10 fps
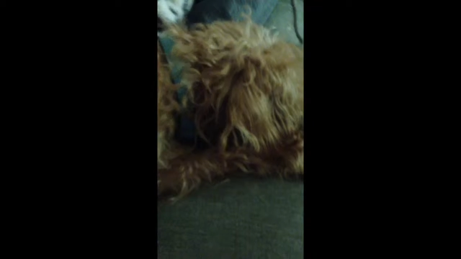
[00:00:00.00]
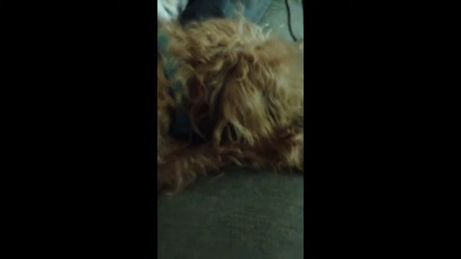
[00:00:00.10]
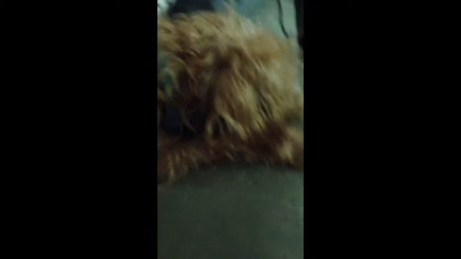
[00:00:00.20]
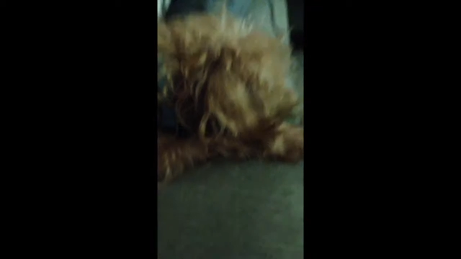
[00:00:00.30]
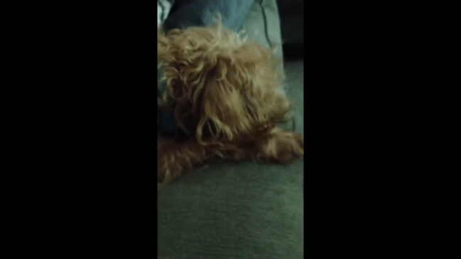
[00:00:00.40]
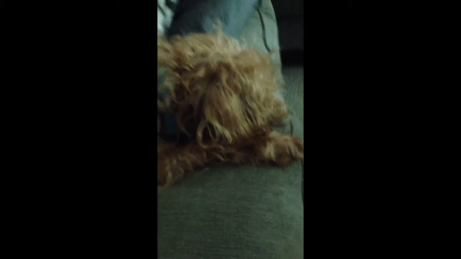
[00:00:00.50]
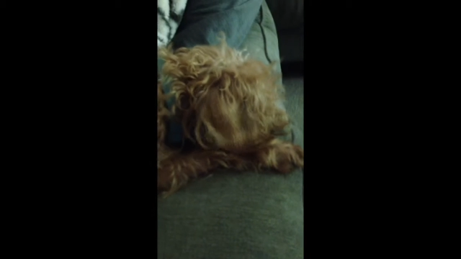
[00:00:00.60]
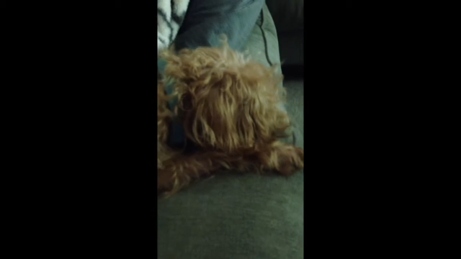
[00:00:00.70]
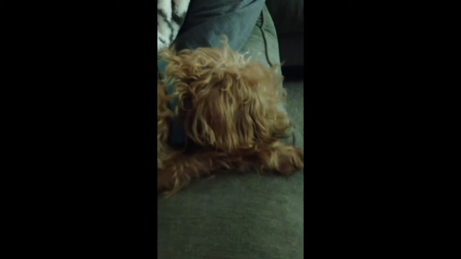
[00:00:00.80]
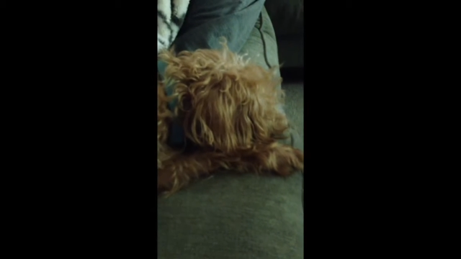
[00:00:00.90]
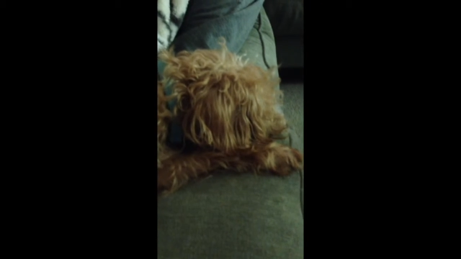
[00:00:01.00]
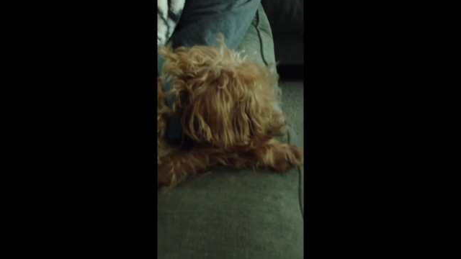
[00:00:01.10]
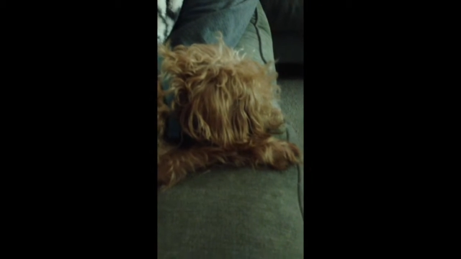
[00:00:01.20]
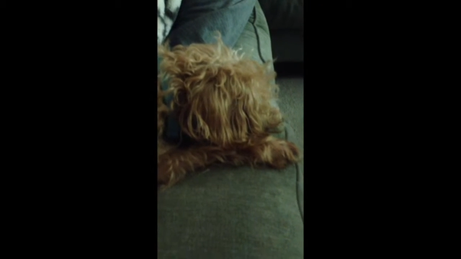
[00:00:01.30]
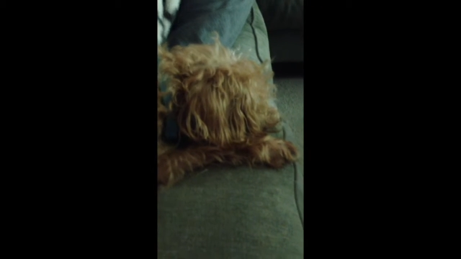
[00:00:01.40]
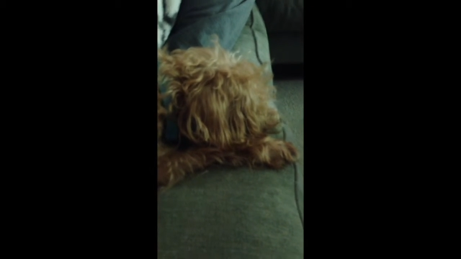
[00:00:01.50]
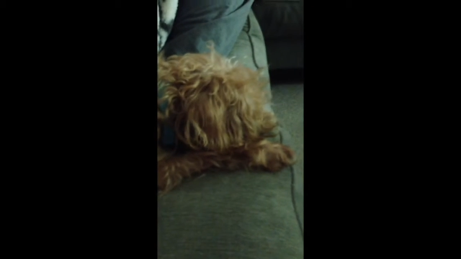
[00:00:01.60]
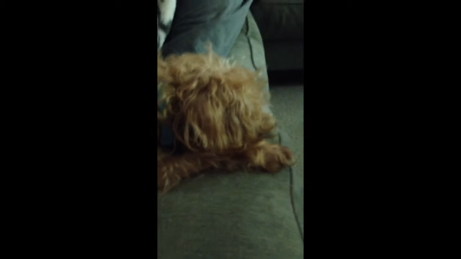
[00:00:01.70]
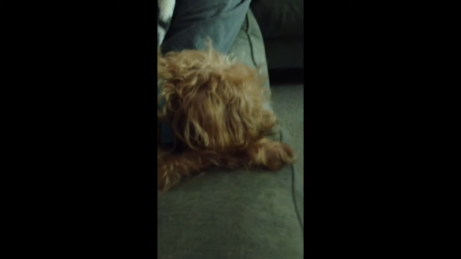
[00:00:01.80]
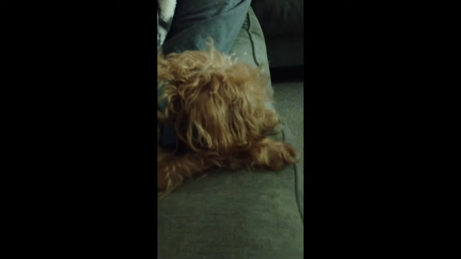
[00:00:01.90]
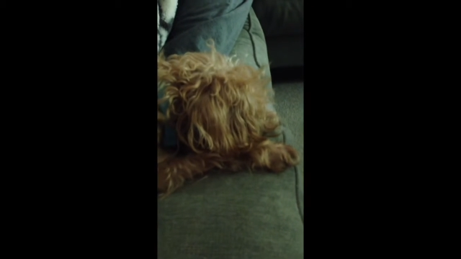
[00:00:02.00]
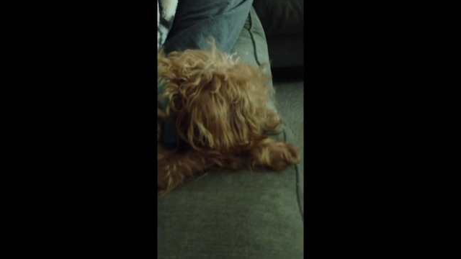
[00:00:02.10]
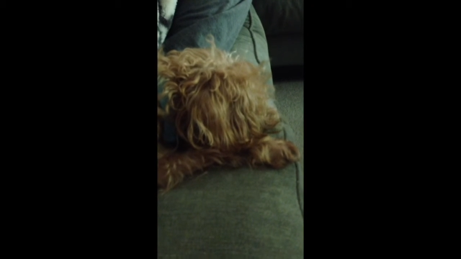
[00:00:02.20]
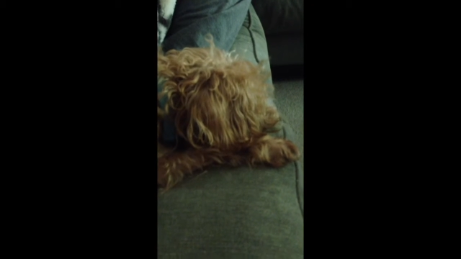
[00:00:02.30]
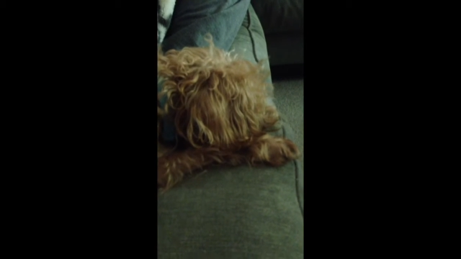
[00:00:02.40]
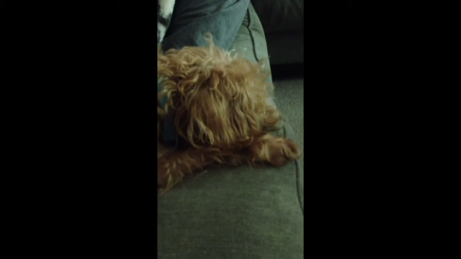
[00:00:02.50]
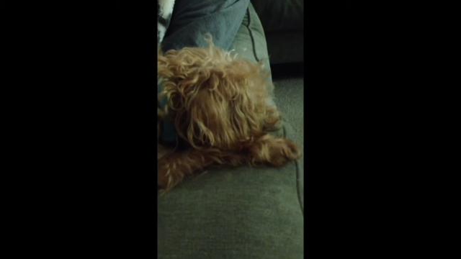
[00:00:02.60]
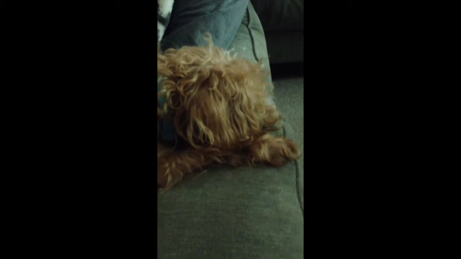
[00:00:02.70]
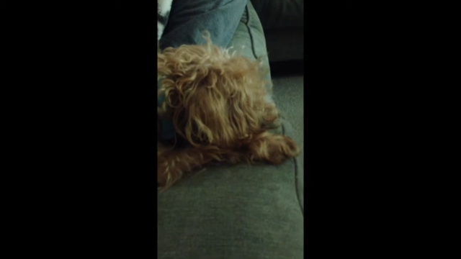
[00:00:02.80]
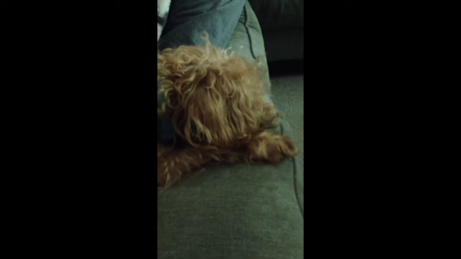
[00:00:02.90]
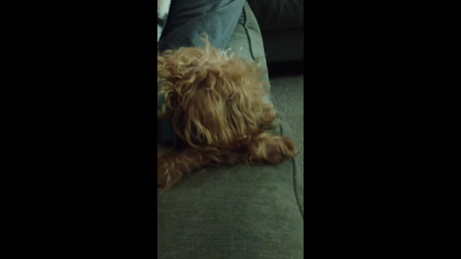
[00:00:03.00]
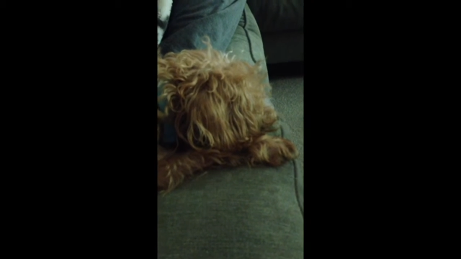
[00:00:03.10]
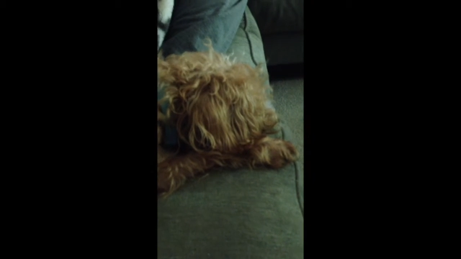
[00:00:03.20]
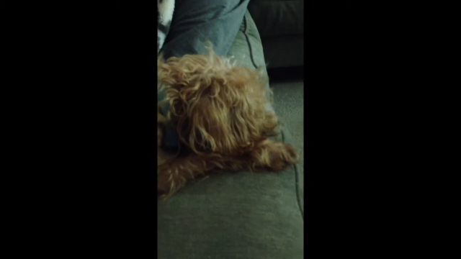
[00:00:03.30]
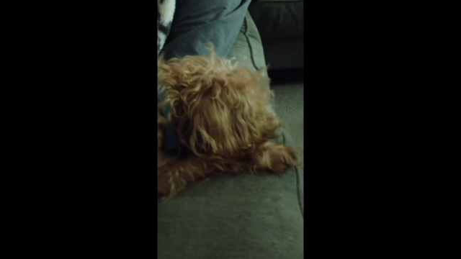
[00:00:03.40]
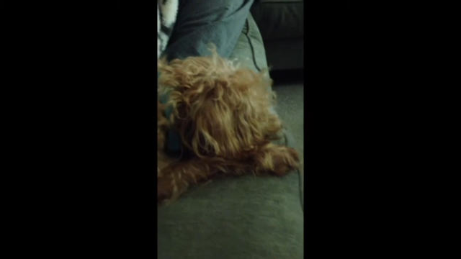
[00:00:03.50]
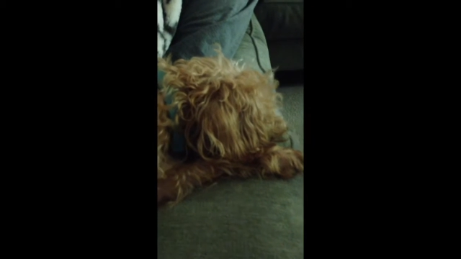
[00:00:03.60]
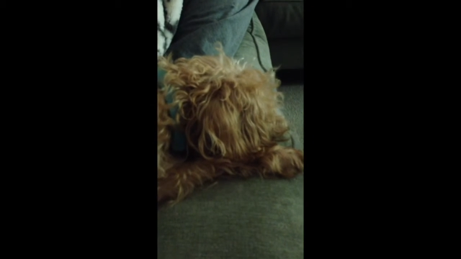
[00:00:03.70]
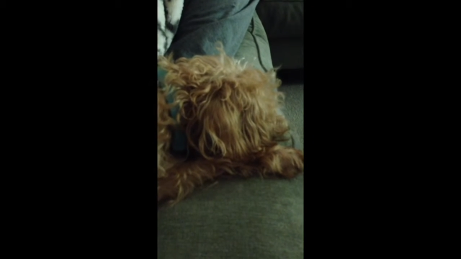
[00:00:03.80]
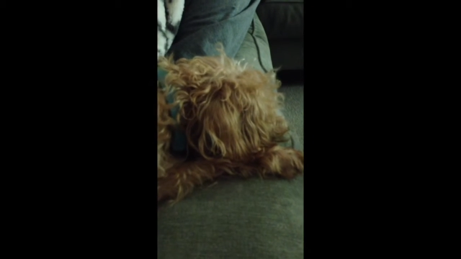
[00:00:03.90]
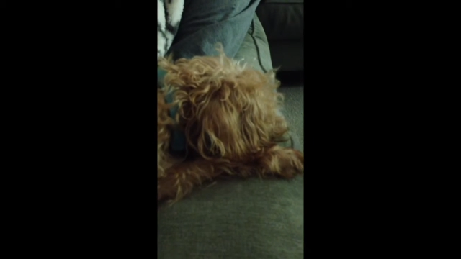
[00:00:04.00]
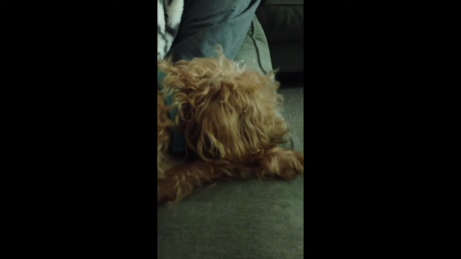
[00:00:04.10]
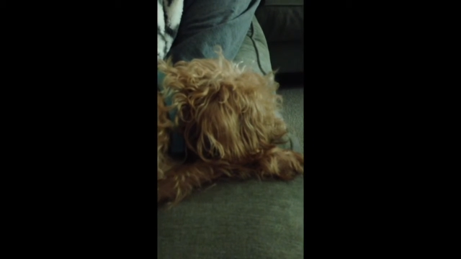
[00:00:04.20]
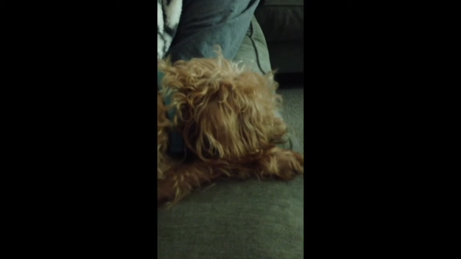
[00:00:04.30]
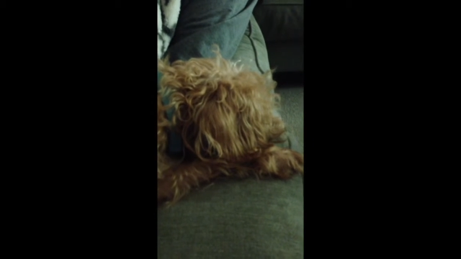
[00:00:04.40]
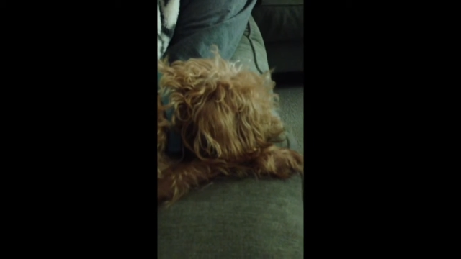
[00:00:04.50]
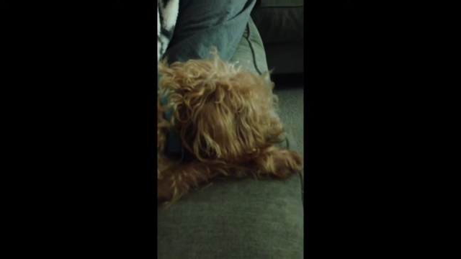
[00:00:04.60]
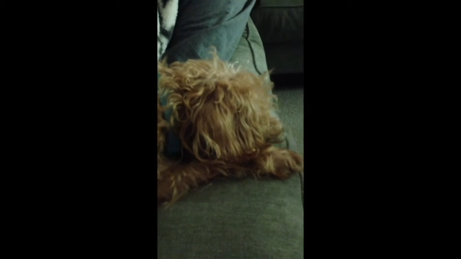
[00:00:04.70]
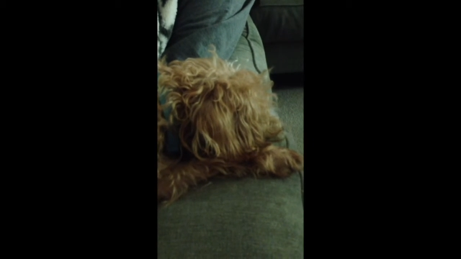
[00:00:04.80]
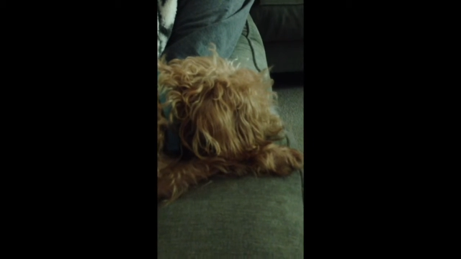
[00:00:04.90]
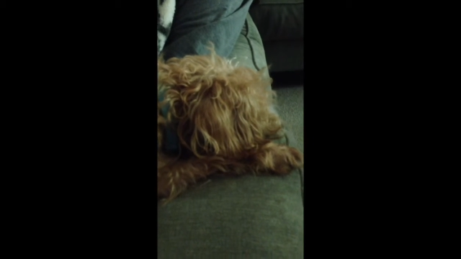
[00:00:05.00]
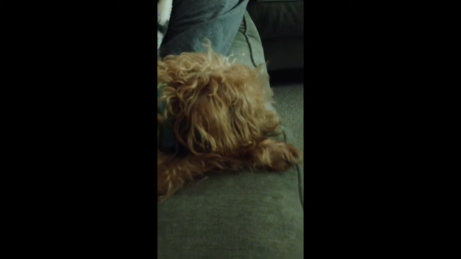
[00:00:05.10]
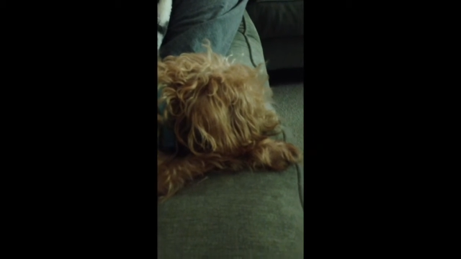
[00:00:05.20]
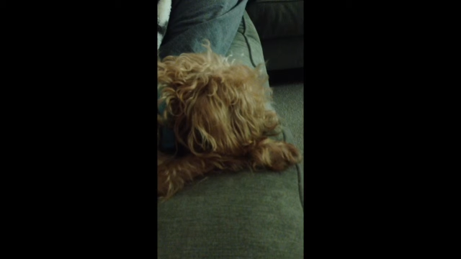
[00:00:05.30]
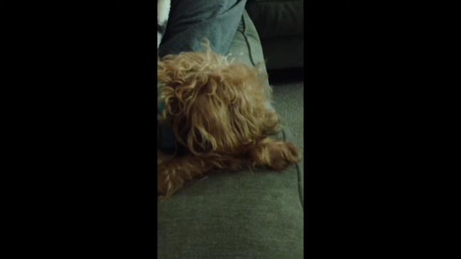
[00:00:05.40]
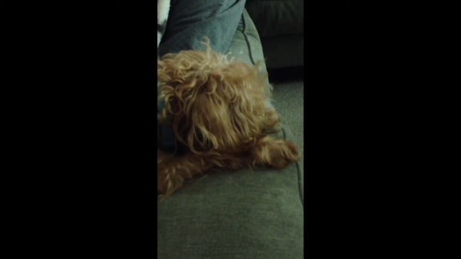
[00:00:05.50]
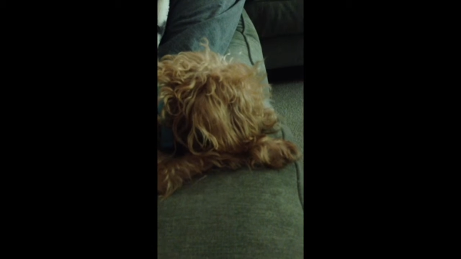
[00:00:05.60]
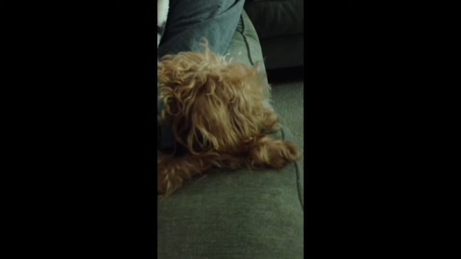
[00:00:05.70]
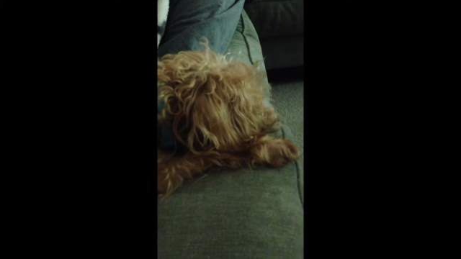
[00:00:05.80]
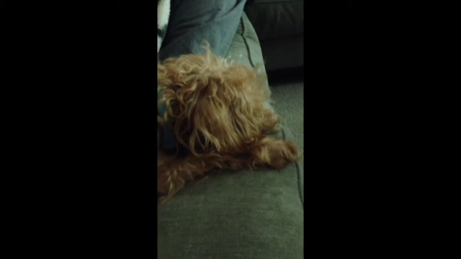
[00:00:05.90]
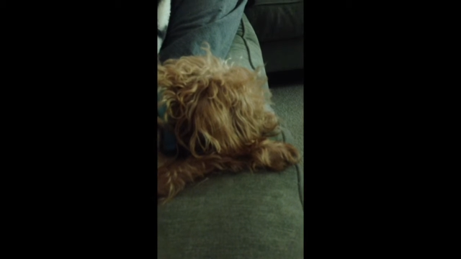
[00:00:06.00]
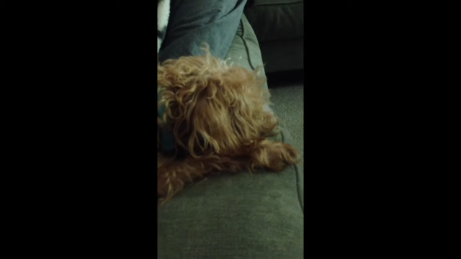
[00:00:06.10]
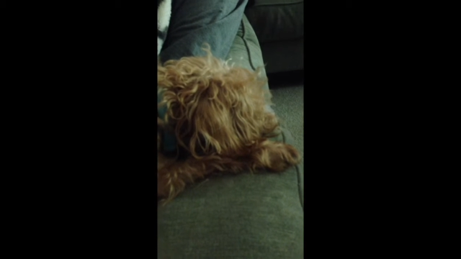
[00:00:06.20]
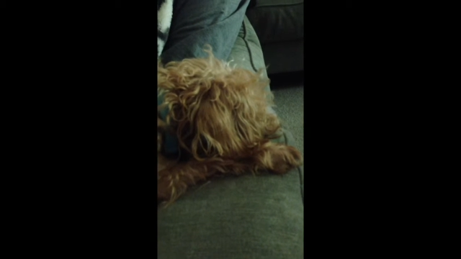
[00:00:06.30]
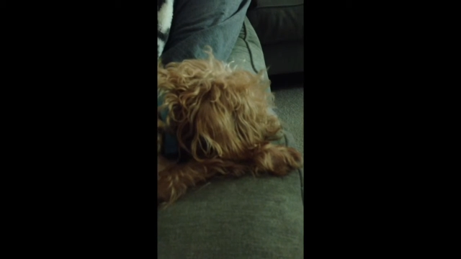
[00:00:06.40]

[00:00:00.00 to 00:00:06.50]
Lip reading: Nobody's mouth can be seen.